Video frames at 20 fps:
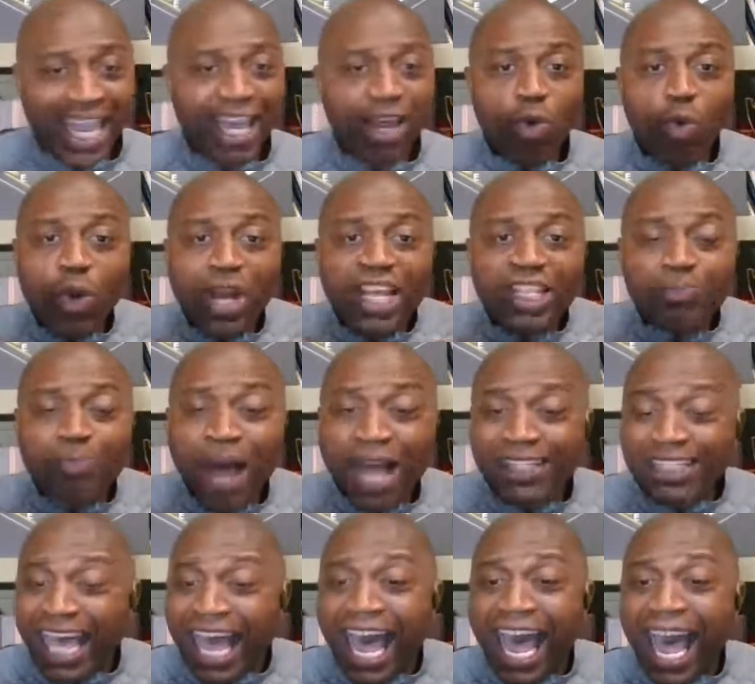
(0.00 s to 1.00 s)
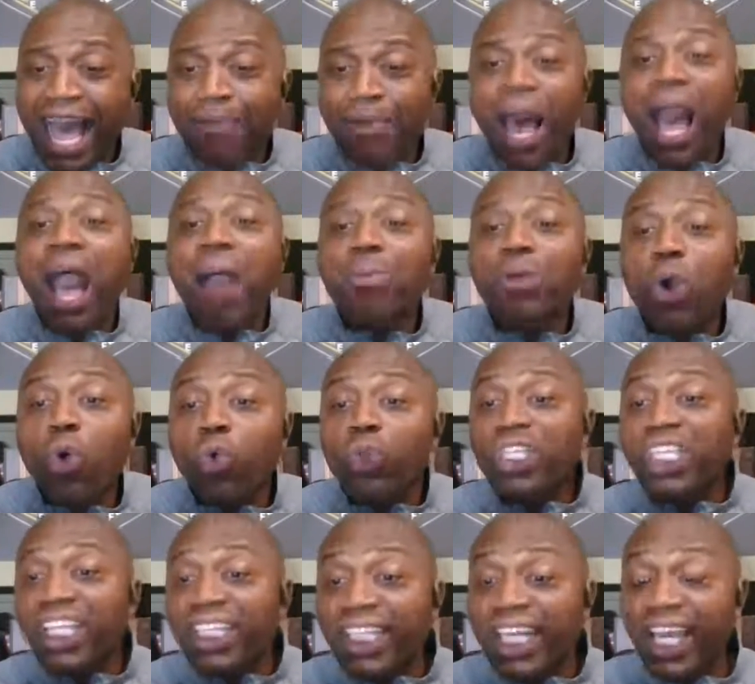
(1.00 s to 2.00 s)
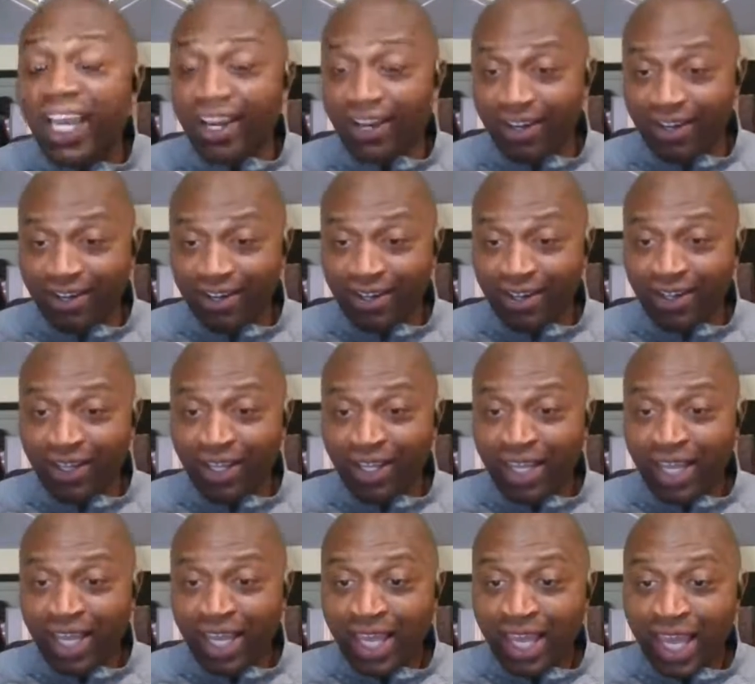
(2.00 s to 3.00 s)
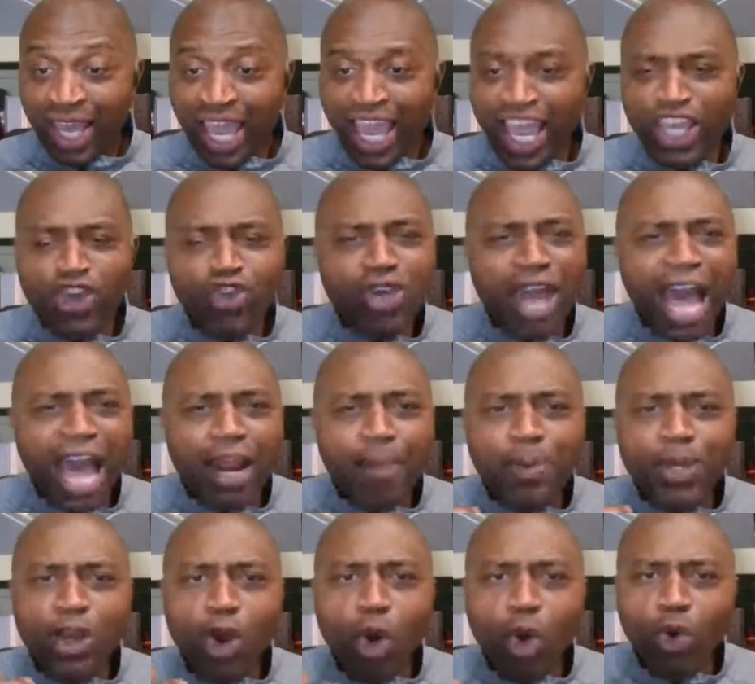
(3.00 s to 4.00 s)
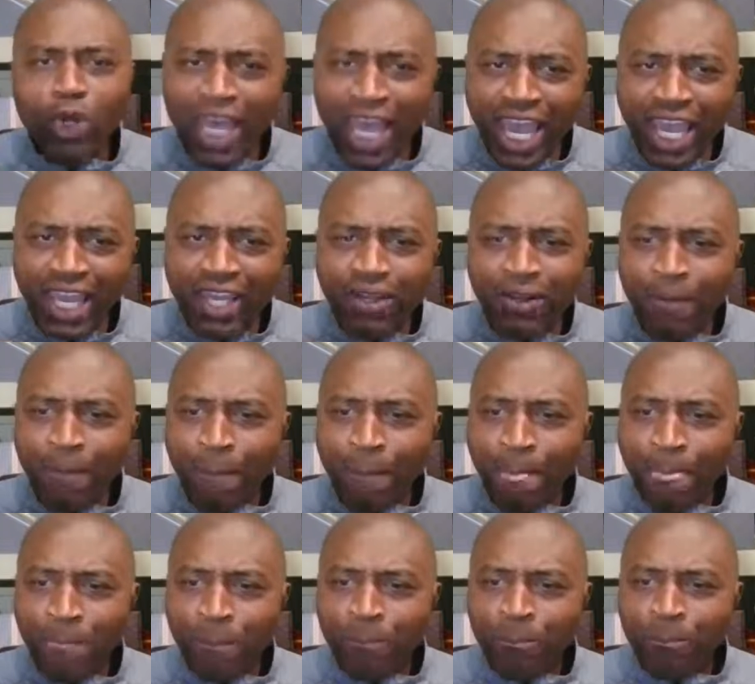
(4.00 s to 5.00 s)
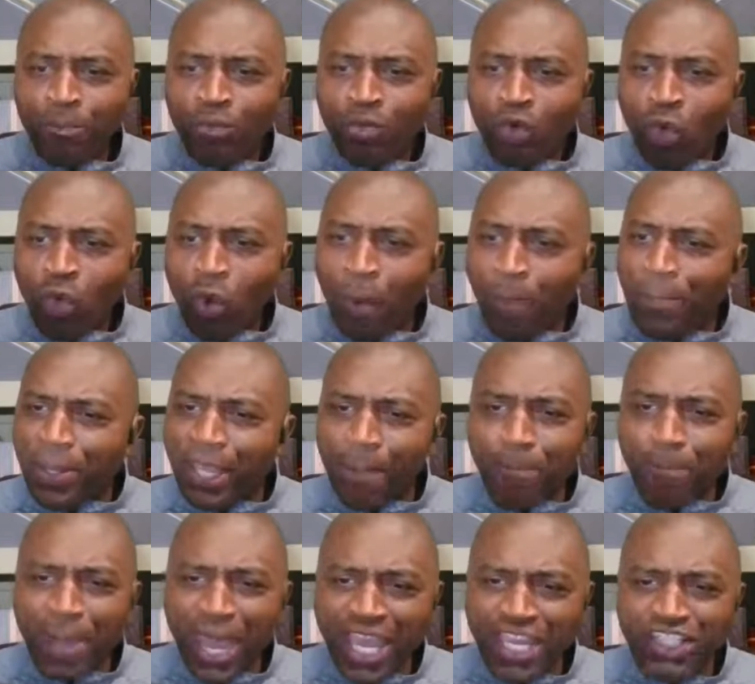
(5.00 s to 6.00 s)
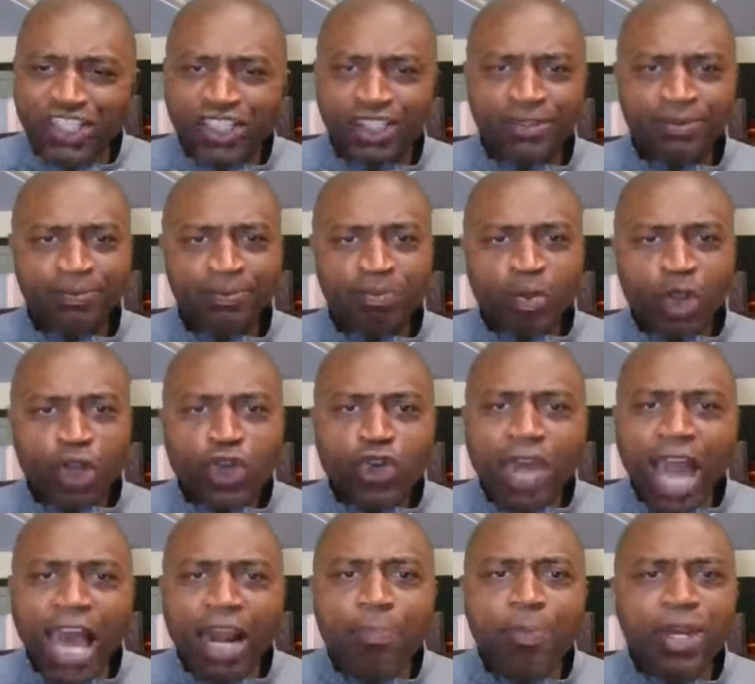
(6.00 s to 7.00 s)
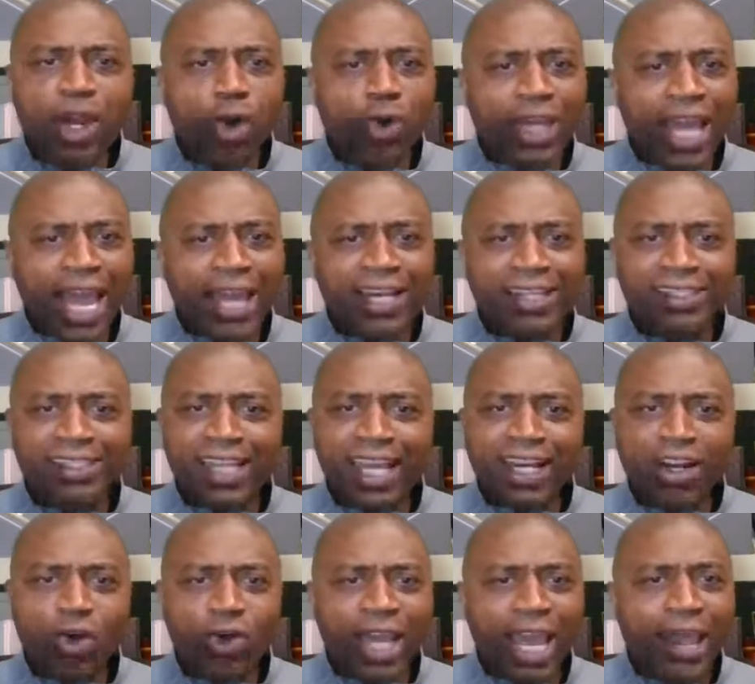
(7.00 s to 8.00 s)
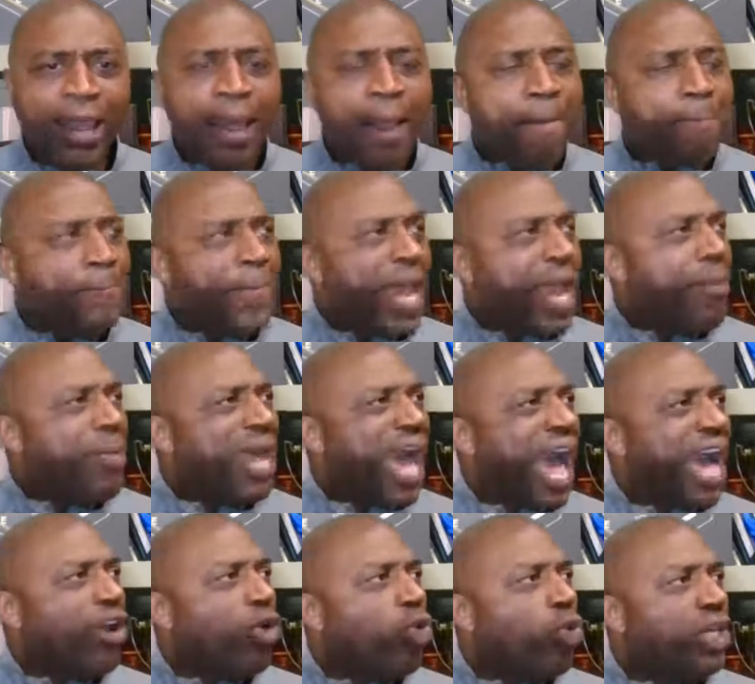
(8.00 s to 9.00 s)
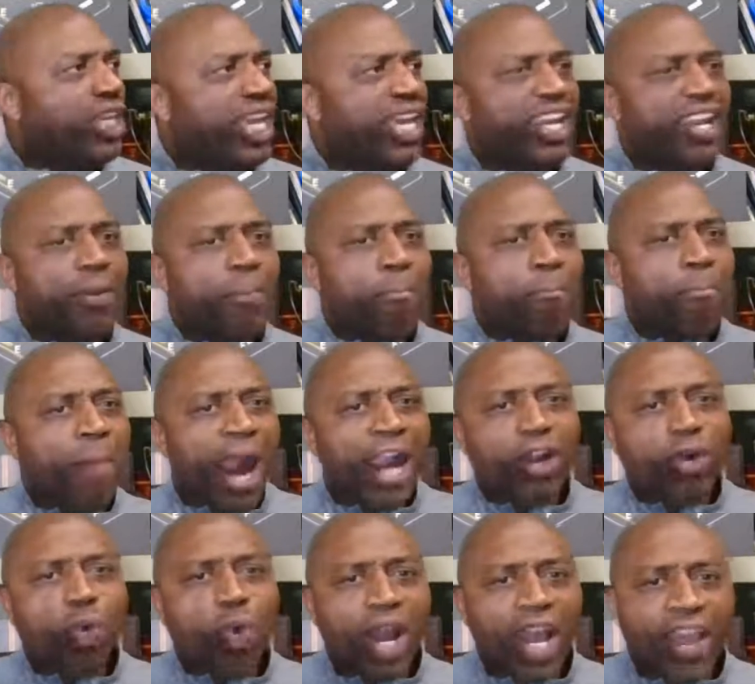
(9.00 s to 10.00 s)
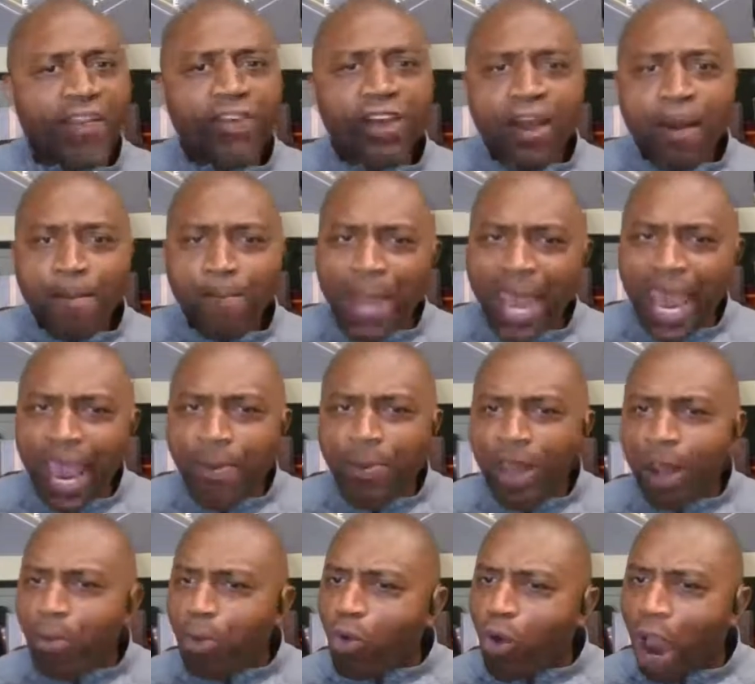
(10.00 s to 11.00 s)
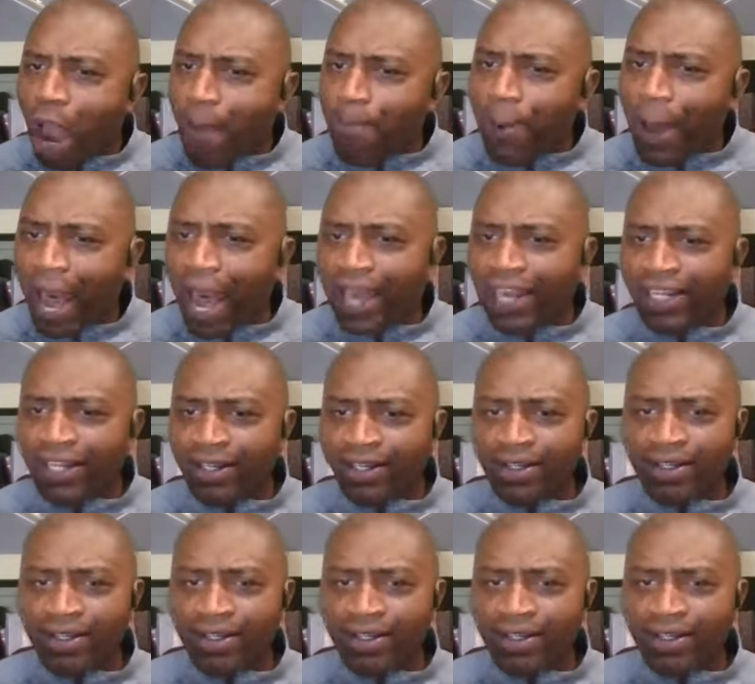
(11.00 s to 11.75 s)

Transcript: And when it's my time, I'm going to get there. And you got to be okay with being patient. You got to be okay to saying, okay, maybe I don't get it microwave. Maybe I'm crock pot.